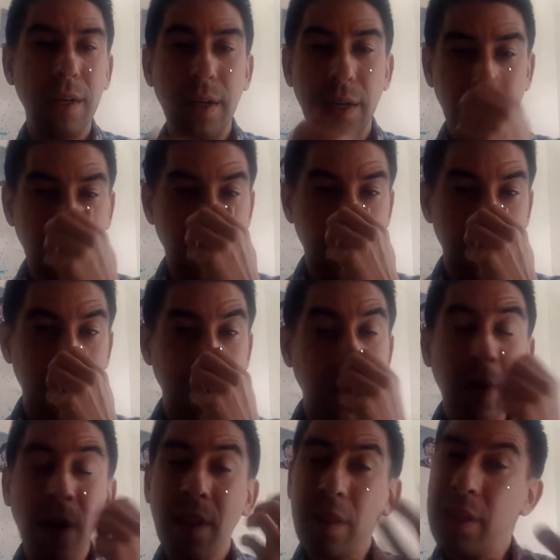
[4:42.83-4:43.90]
But
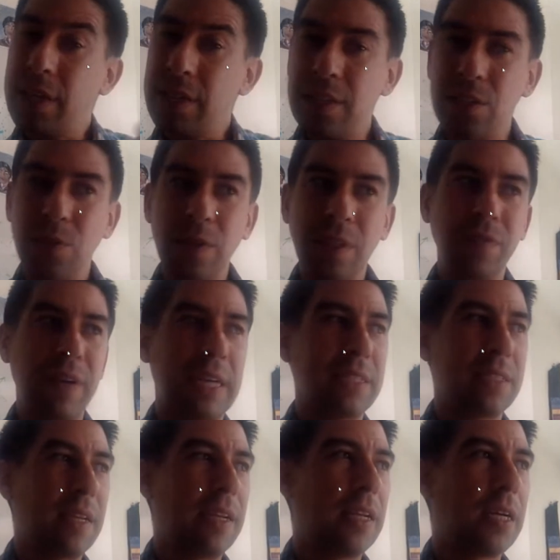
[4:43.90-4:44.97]
one of the things that's really
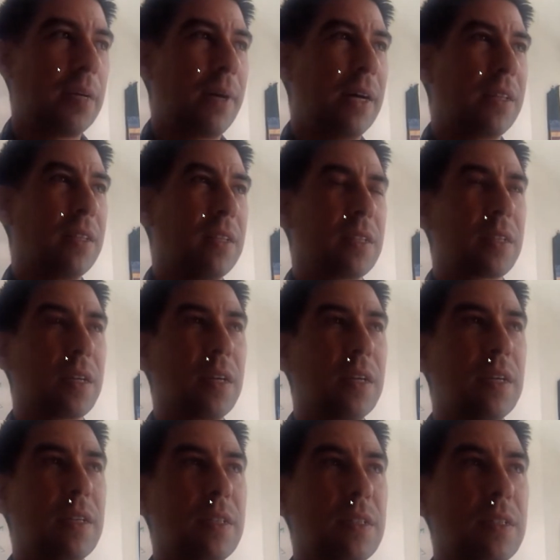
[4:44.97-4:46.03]
fascinating about this
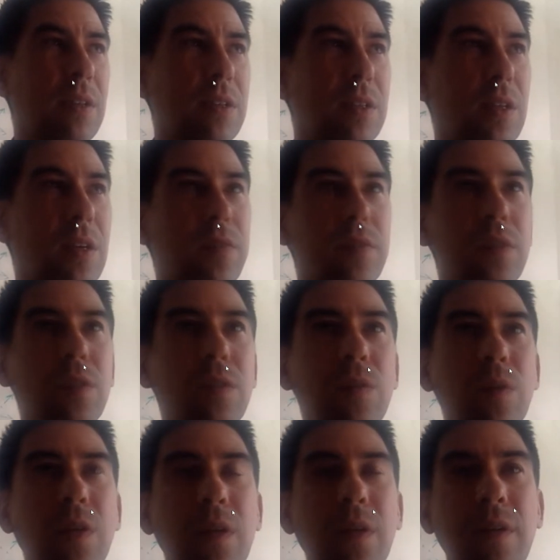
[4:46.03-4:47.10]
current SARS-CoV-2
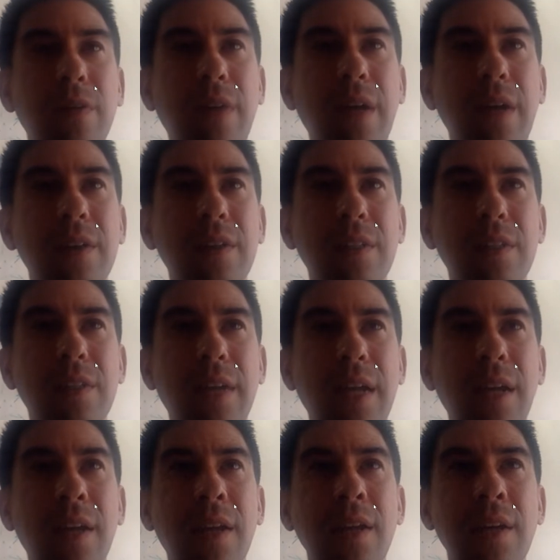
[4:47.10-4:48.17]
coronavirus is
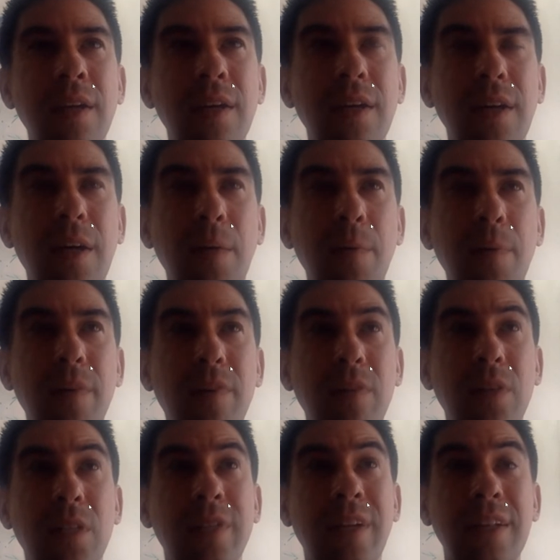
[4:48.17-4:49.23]
that,
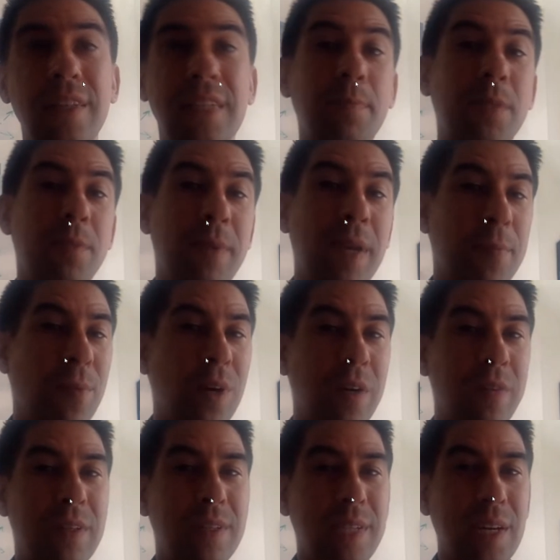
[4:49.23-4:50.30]
first of all, it seems to make more
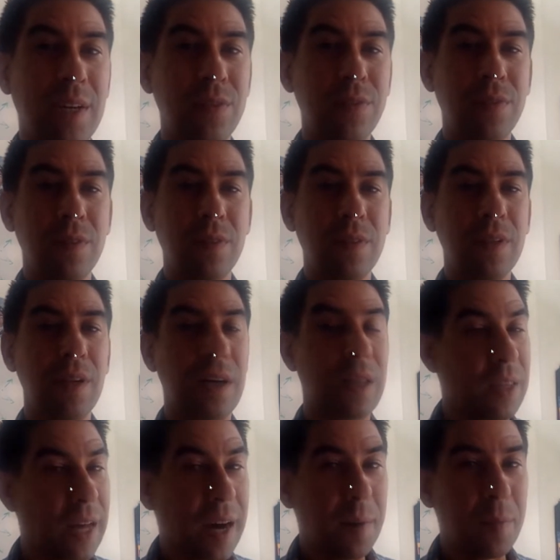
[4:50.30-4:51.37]
of itself, a
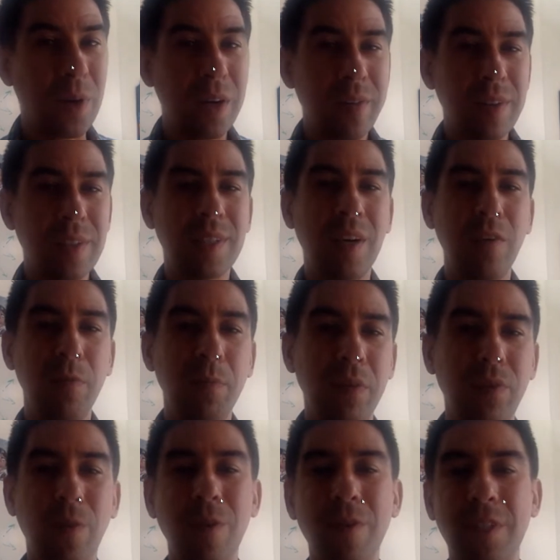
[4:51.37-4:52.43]
lot more of itself,
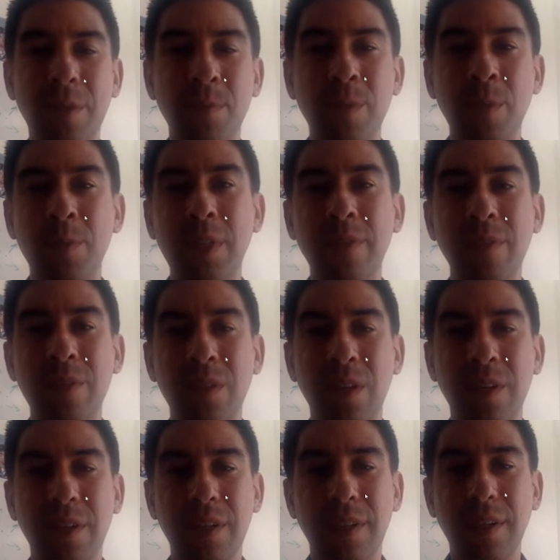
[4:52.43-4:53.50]
before the symptoms even
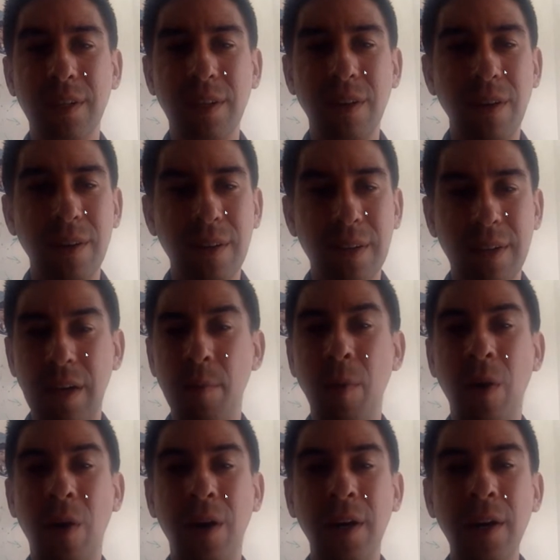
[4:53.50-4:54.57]
start to come
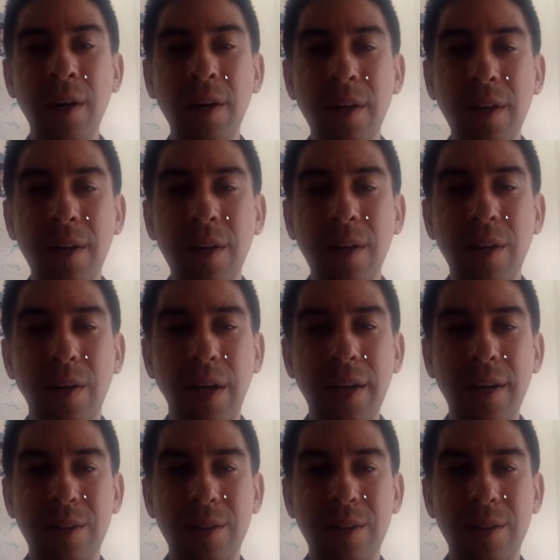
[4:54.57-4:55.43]
on, right?